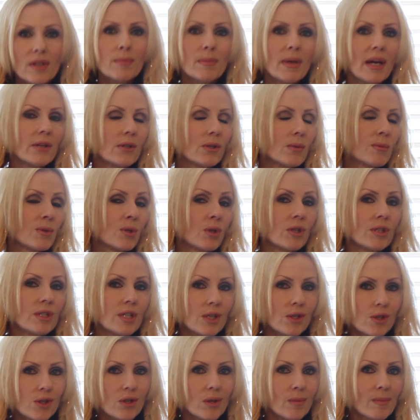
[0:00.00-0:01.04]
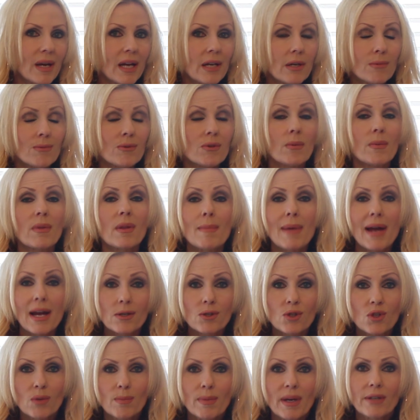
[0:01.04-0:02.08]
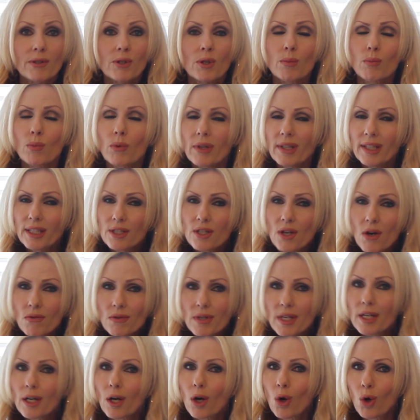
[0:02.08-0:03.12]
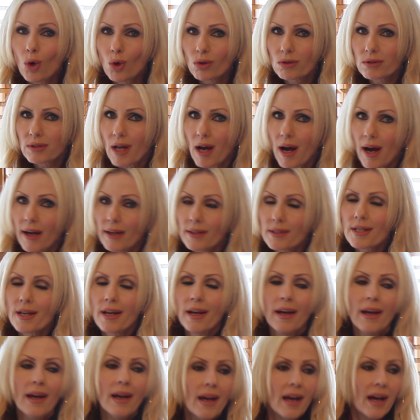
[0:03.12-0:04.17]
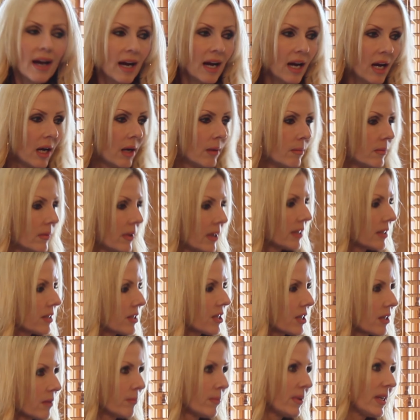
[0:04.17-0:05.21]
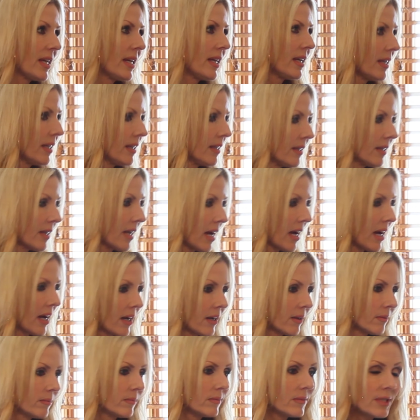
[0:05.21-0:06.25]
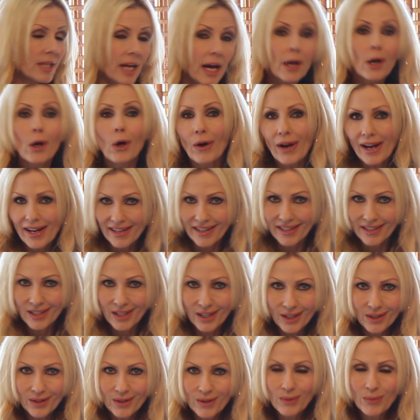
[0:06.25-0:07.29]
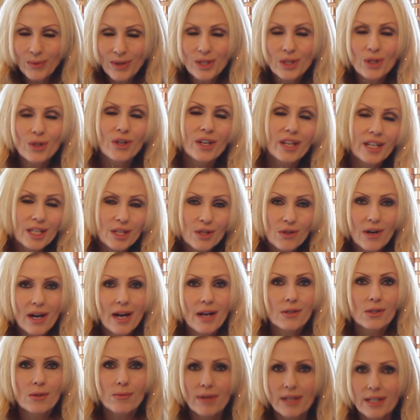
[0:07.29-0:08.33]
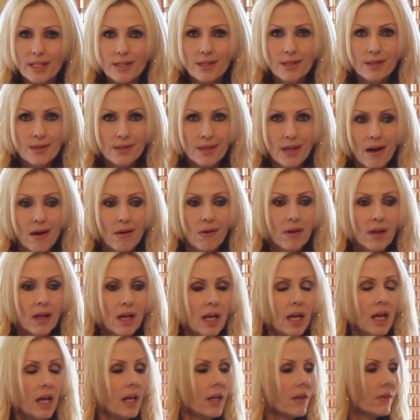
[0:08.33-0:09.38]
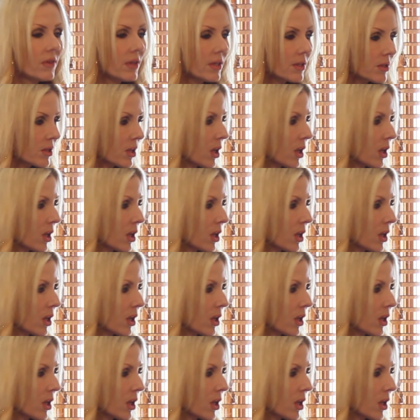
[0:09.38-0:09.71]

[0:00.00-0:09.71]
bedrooms or additional bedrooms from the master bedroom really don't need a whole lot to be decorated when you're getting your house ready to sell. This